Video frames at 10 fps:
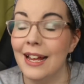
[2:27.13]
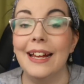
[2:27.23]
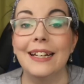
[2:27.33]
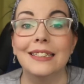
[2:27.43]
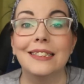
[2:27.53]

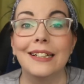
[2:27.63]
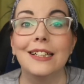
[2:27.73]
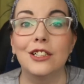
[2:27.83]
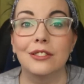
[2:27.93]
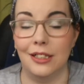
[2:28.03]
It is
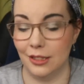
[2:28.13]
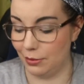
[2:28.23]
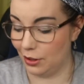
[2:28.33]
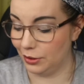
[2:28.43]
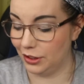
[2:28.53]

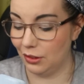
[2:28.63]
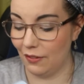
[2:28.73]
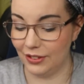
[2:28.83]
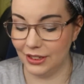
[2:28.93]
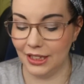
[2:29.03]
incredible. You
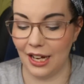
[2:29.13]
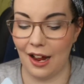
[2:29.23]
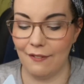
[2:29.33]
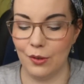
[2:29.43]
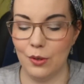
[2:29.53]
obviously
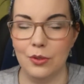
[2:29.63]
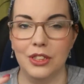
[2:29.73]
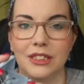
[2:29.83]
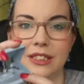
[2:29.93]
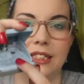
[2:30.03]
have all
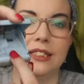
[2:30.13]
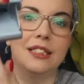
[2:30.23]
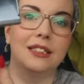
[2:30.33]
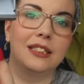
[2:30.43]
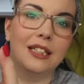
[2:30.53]
the
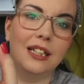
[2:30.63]
settings